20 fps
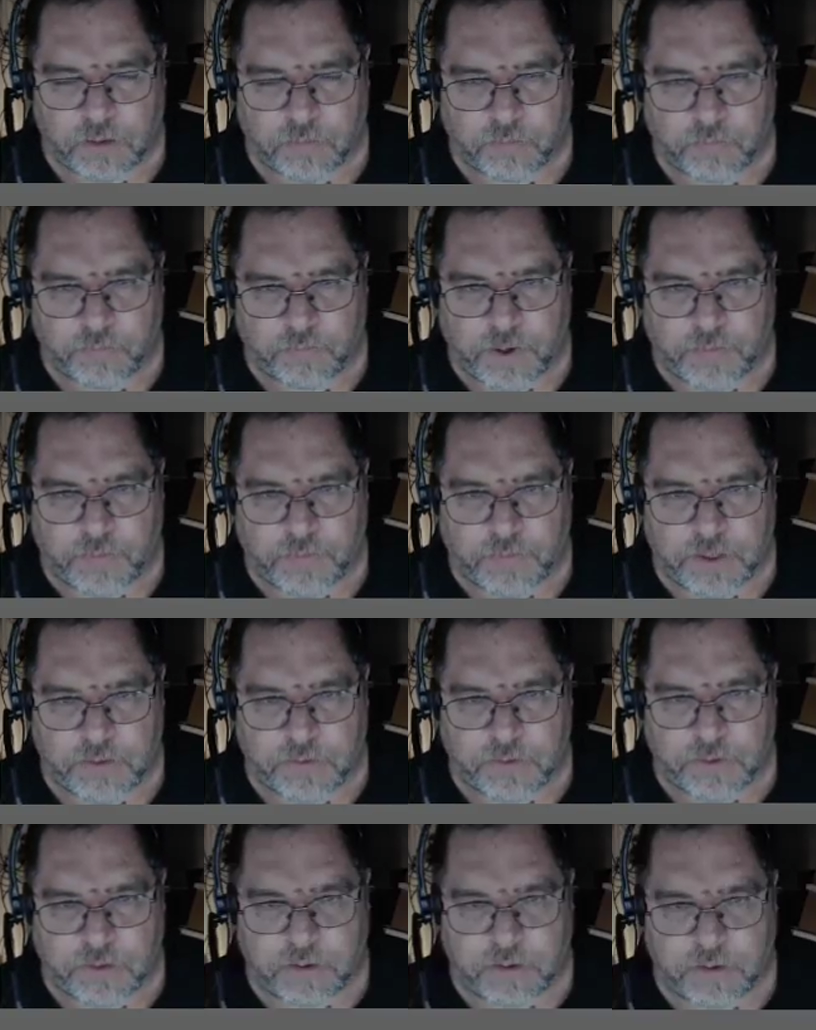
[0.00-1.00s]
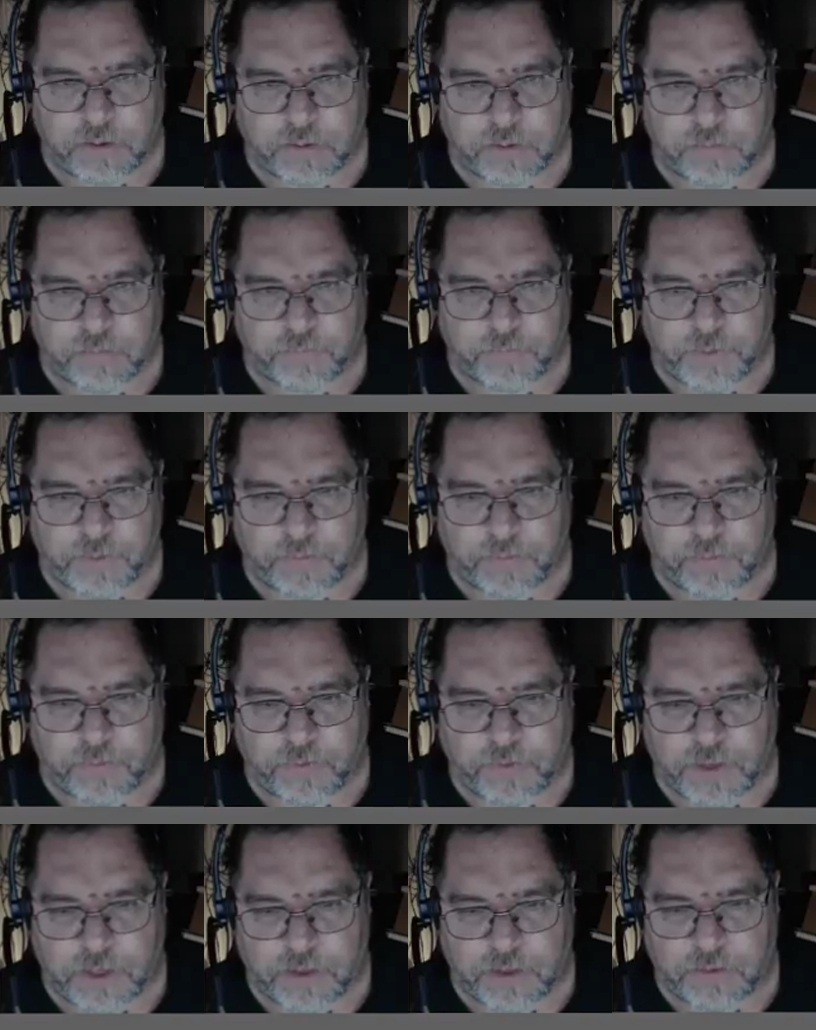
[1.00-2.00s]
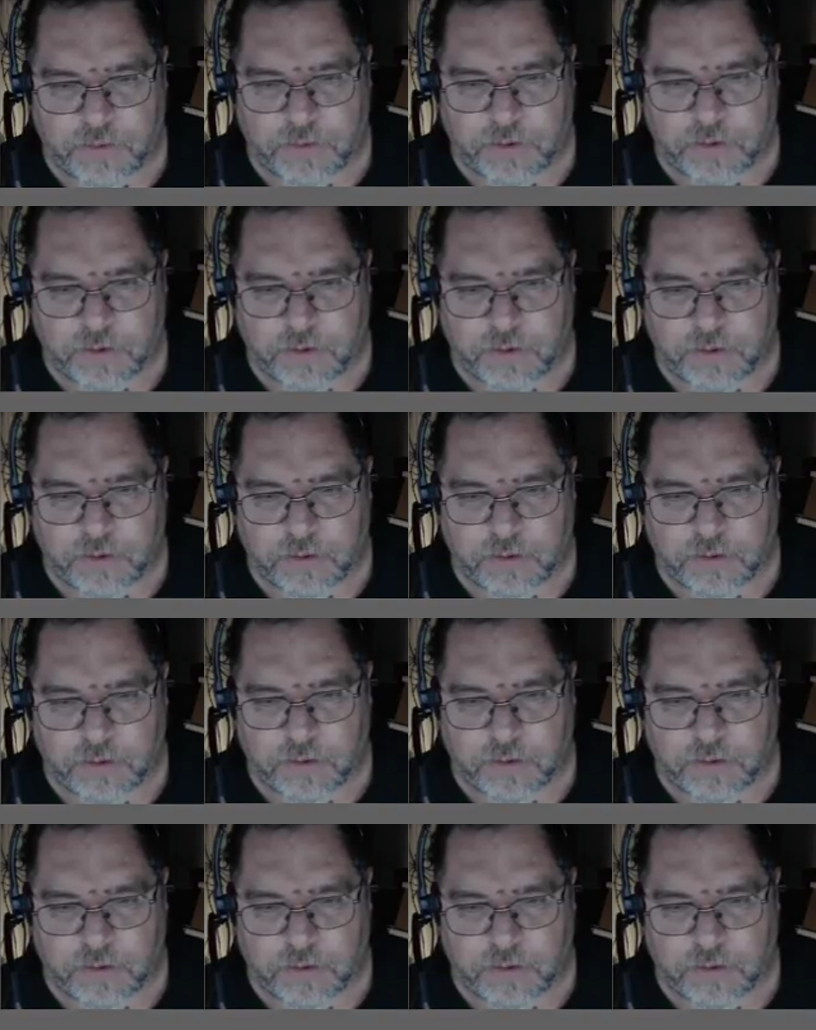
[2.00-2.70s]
pop that in there pop that in there